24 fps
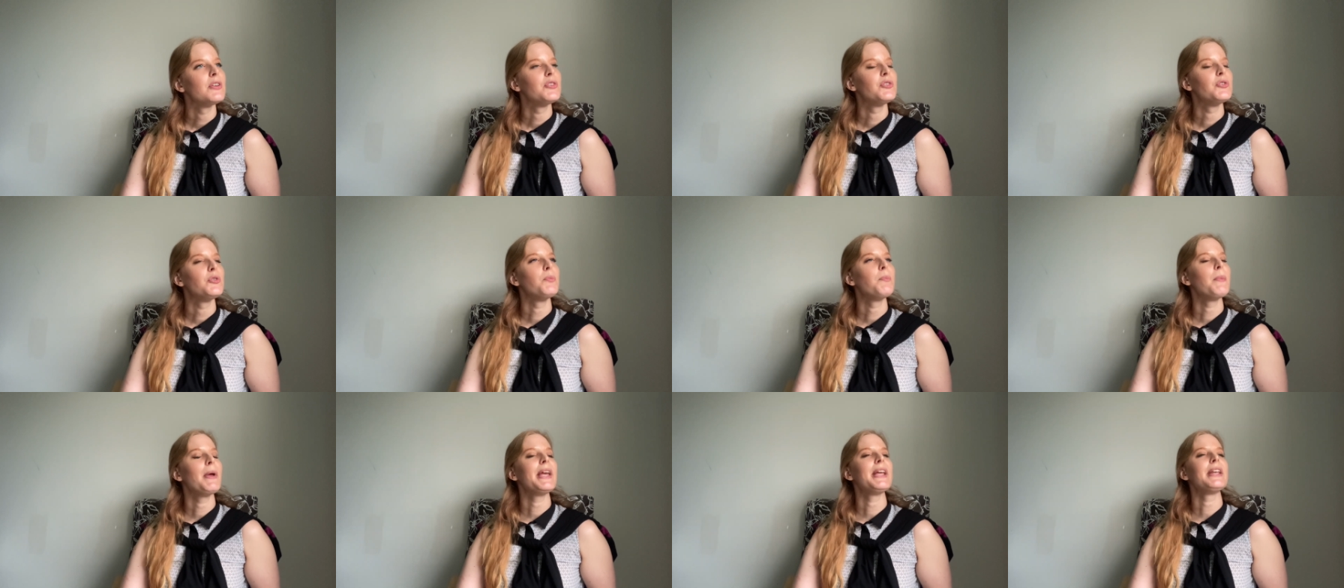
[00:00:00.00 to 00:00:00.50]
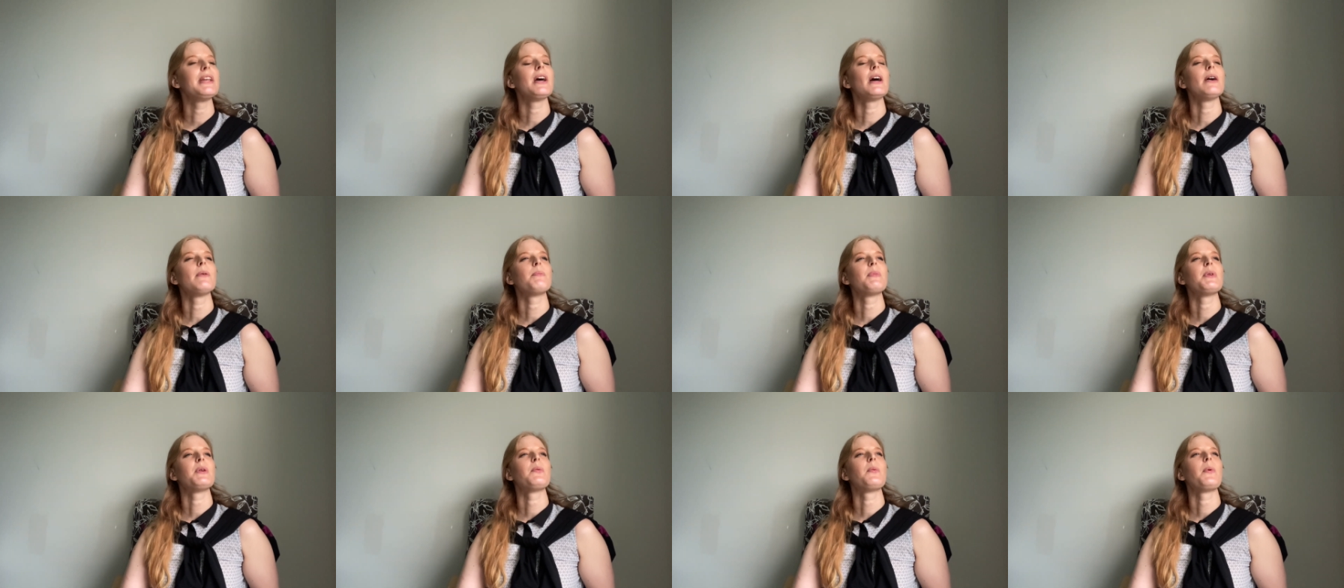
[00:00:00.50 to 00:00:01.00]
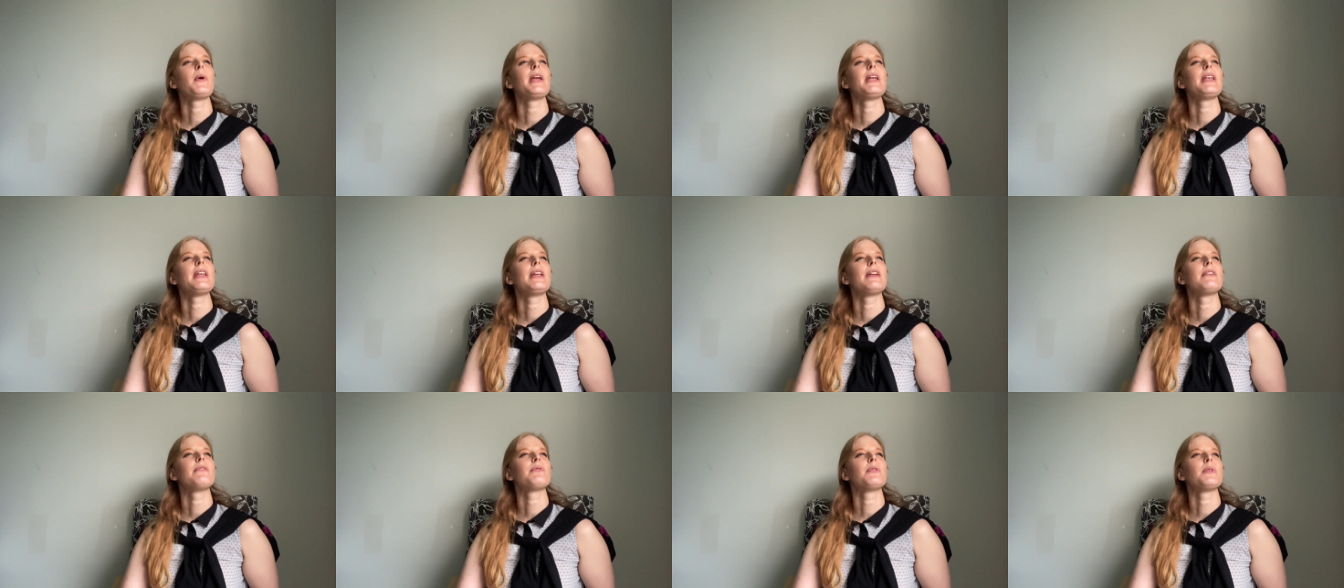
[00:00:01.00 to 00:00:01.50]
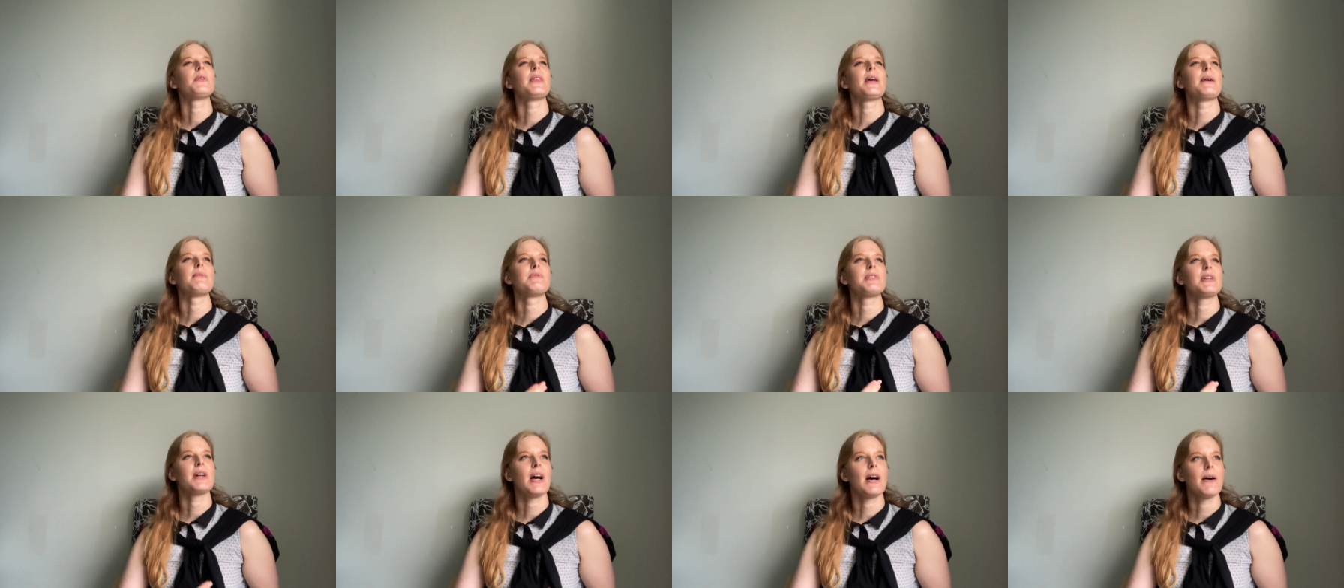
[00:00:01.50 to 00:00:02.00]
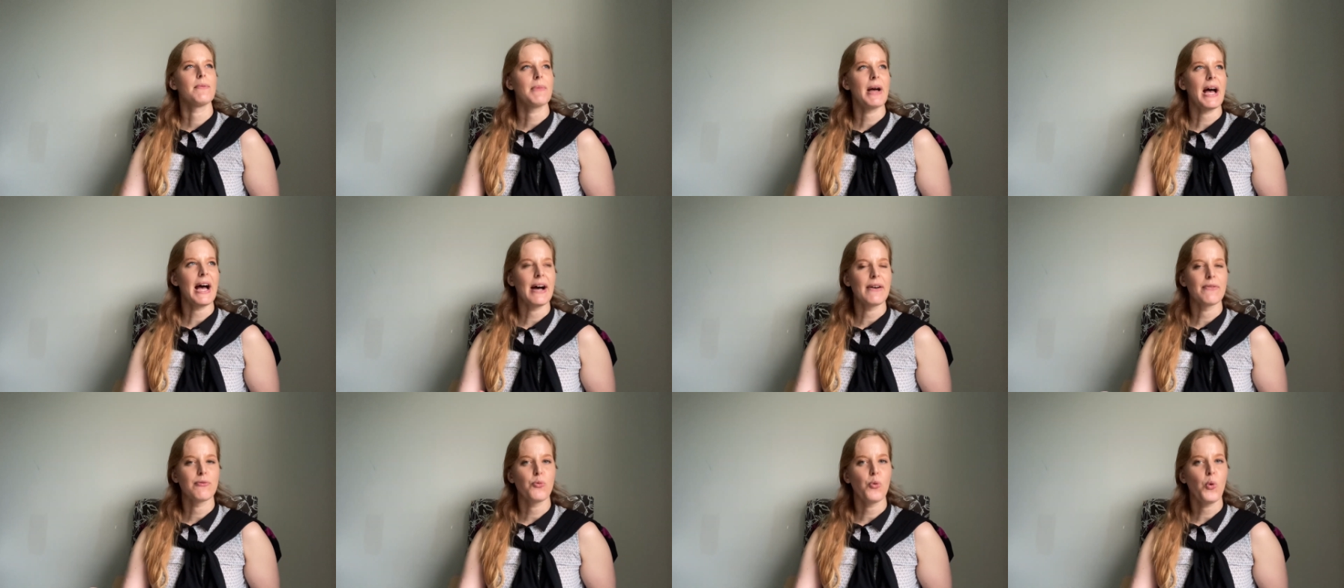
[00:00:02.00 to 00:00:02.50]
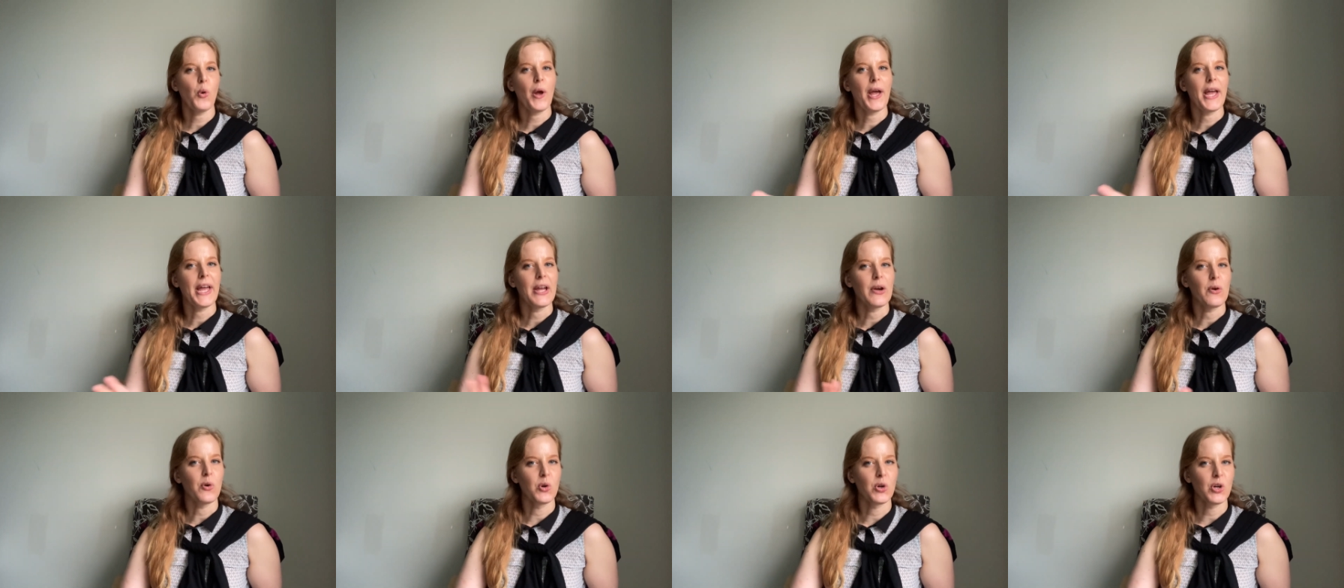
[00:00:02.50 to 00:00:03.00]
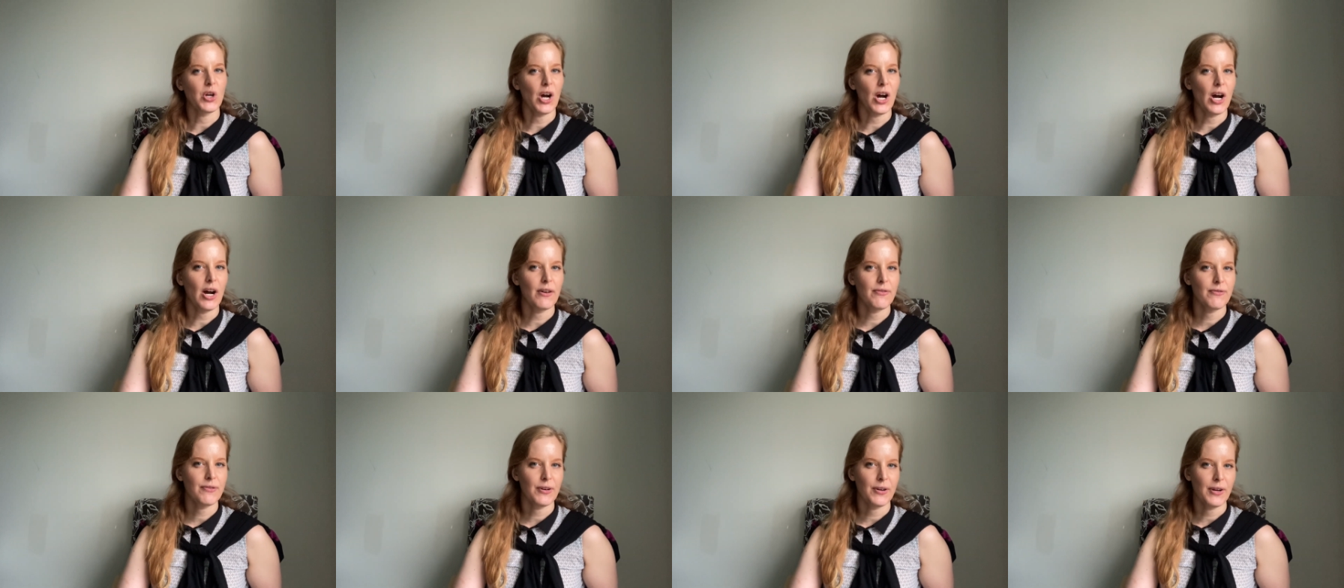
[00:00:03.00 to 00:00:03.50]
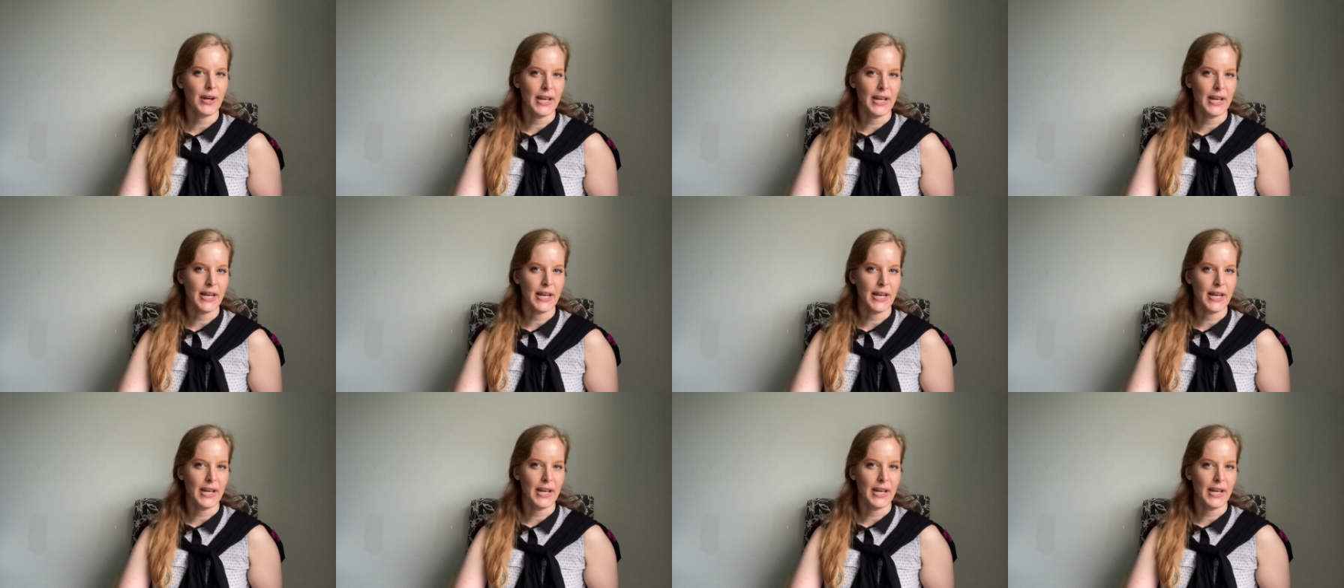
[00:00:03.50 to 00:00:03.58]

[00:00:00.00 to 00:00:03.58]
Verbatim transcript: You may not be waiting for them to come halfway or to offer